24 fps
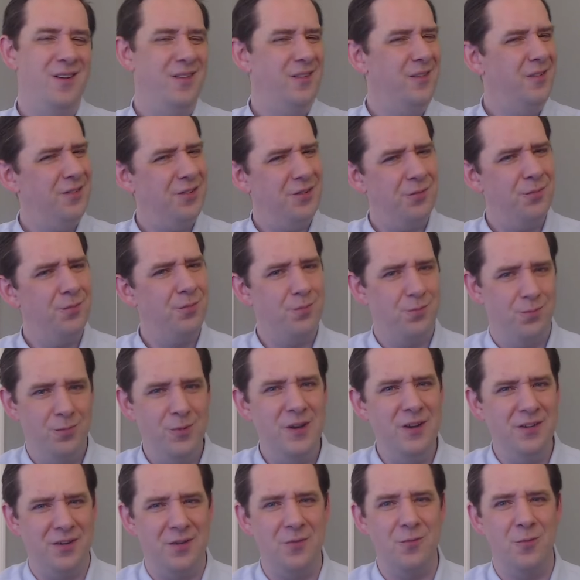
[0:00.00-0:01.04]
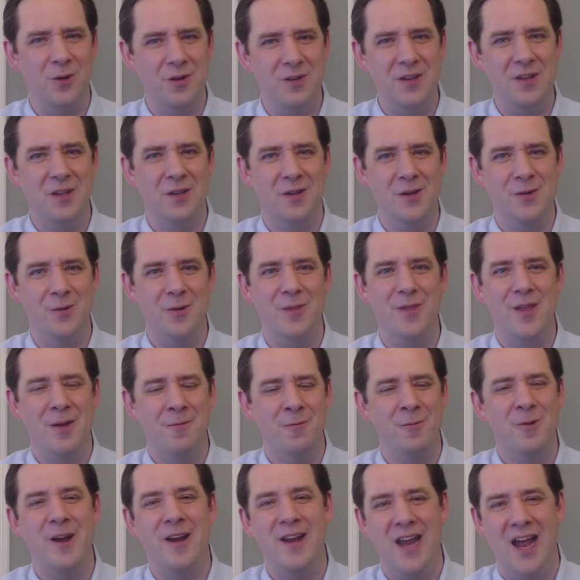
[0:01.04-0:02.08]
There's a reason we're dealing with
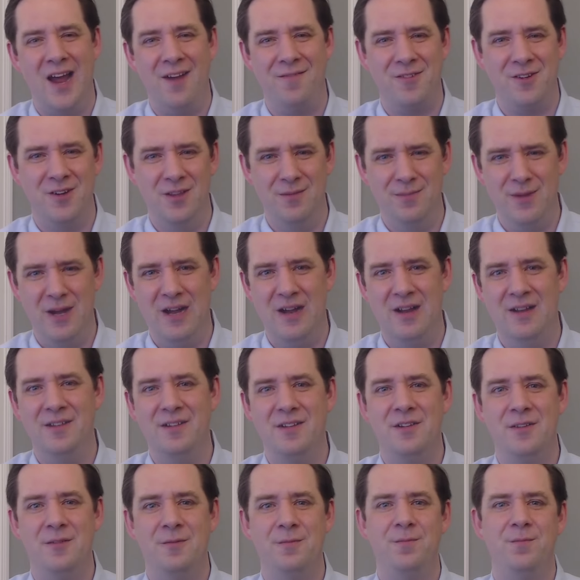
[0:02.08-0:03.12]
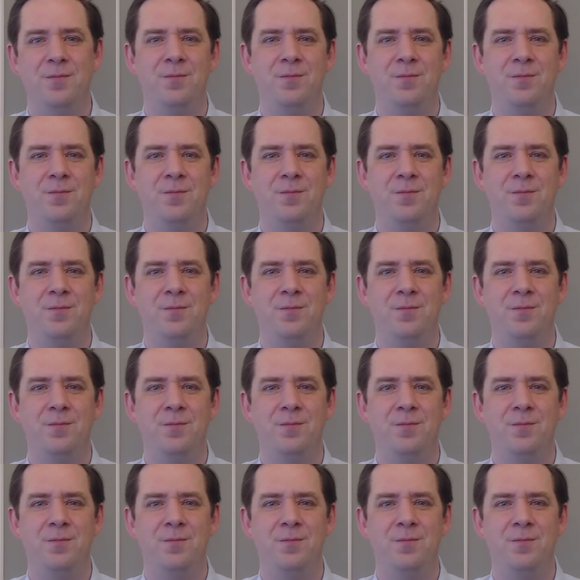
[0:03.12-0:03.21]
them right after the bonds.